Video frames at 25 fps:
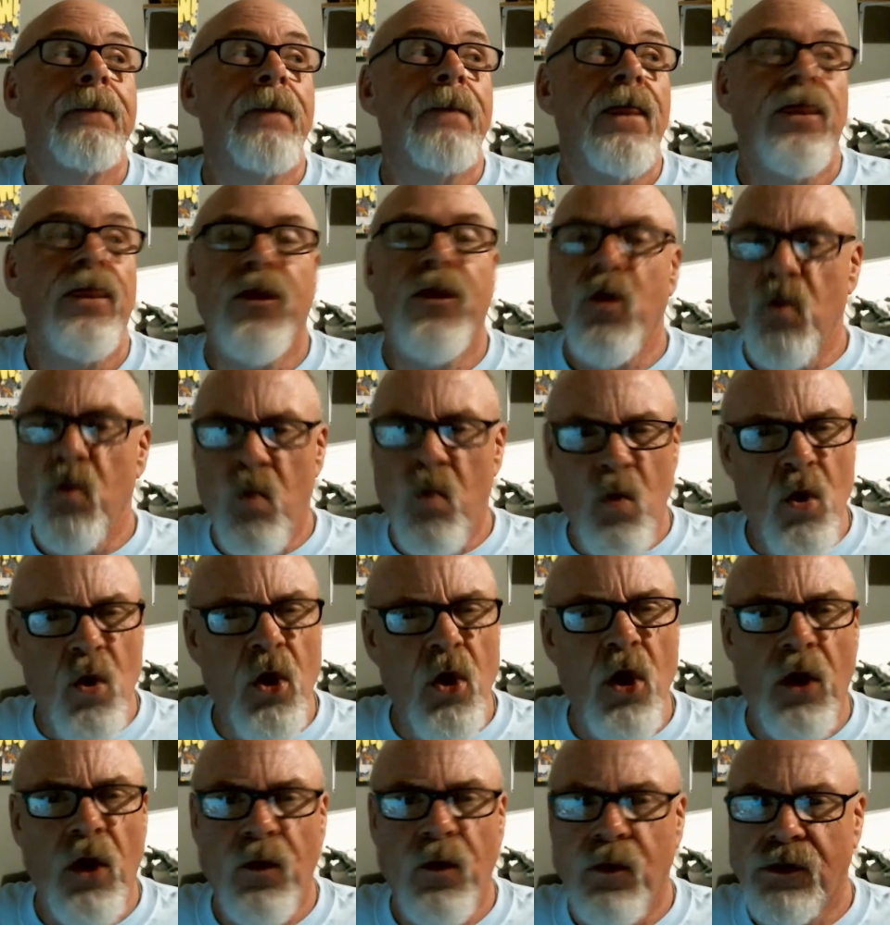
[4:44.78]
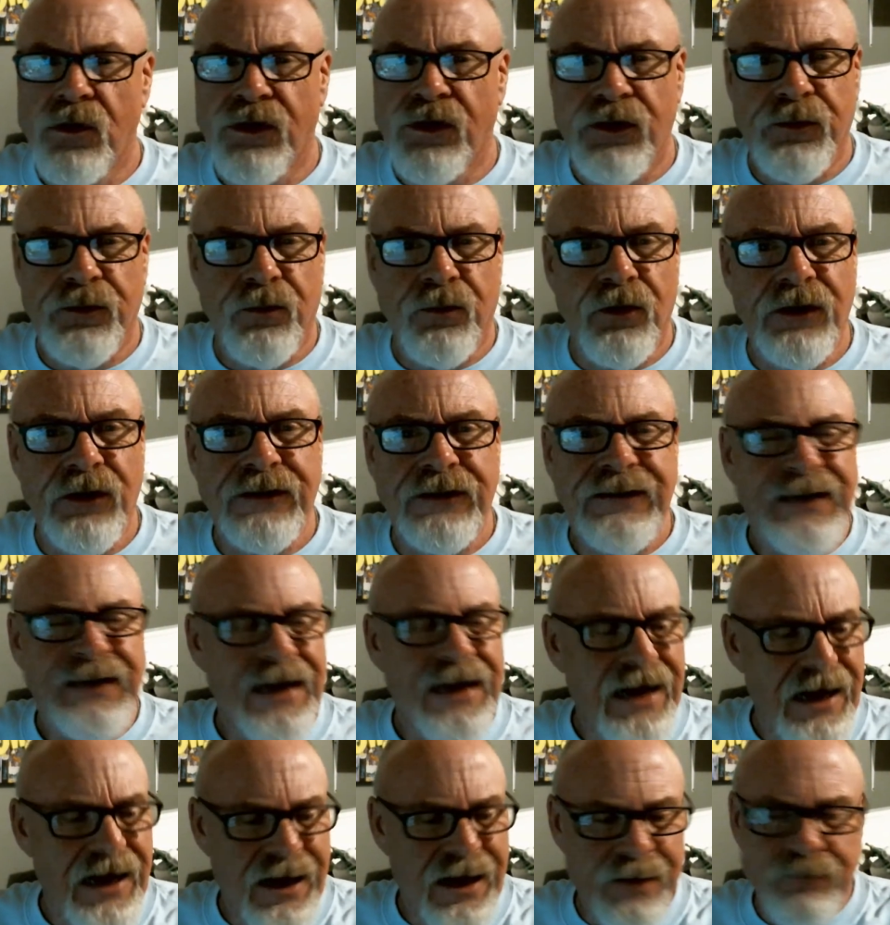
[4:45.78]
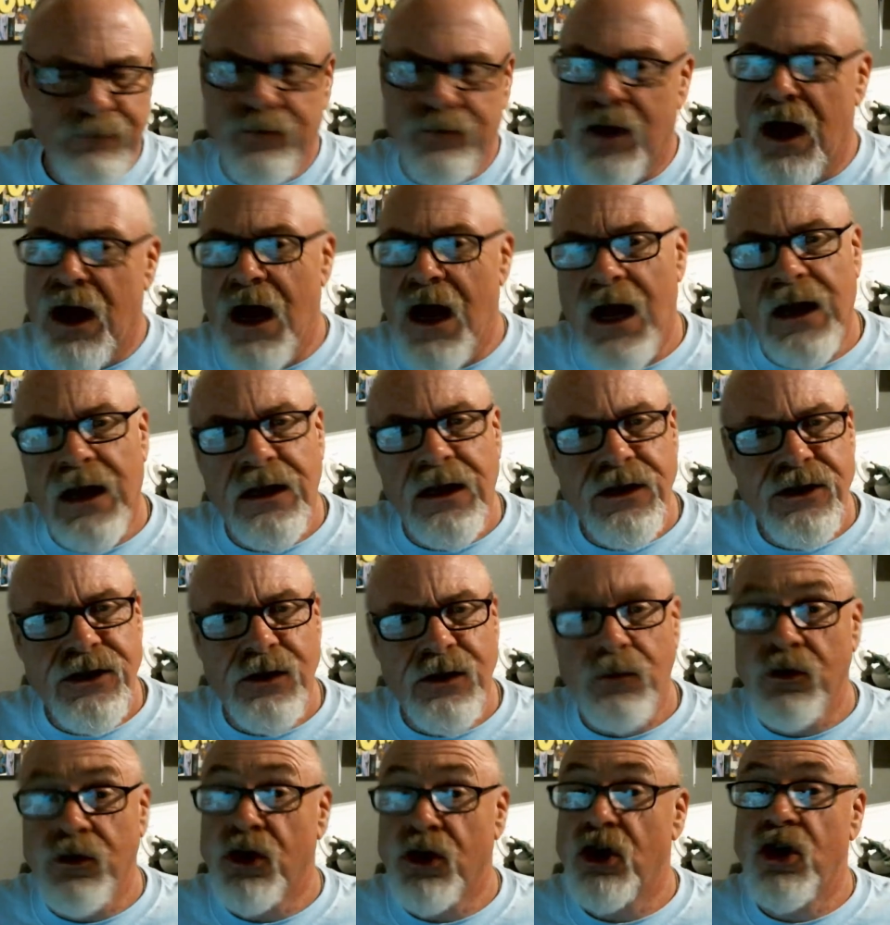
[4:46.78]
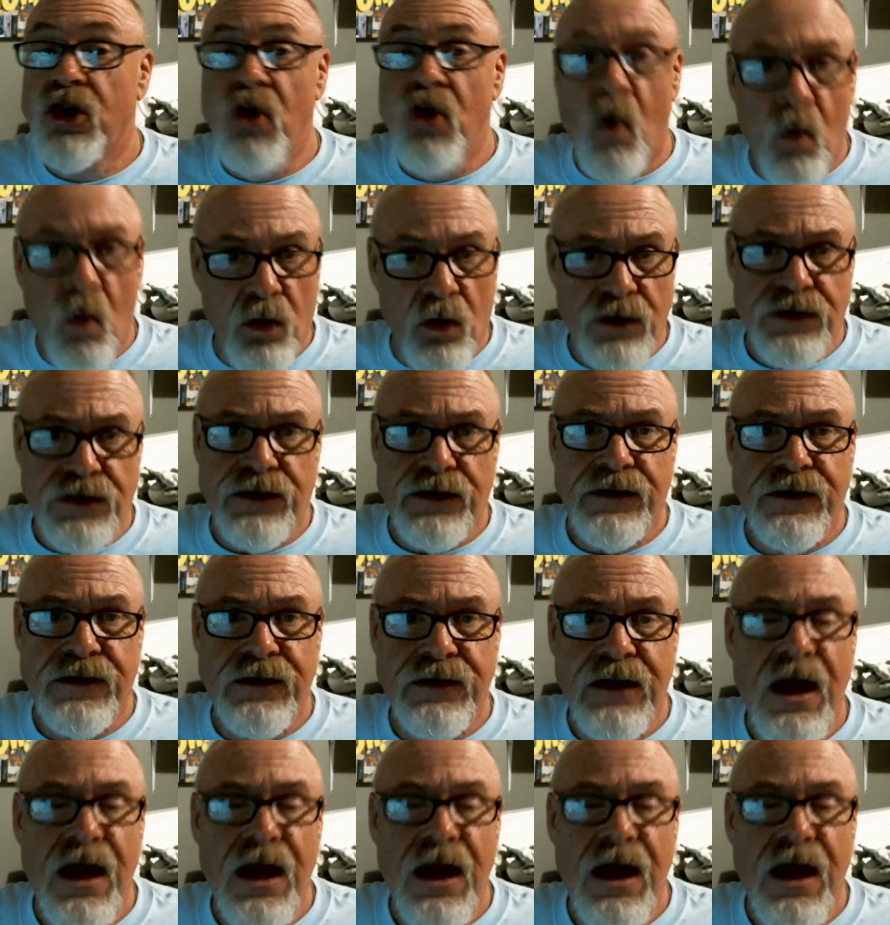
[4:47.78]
The wood was just pristine, polished. It was gorgeous.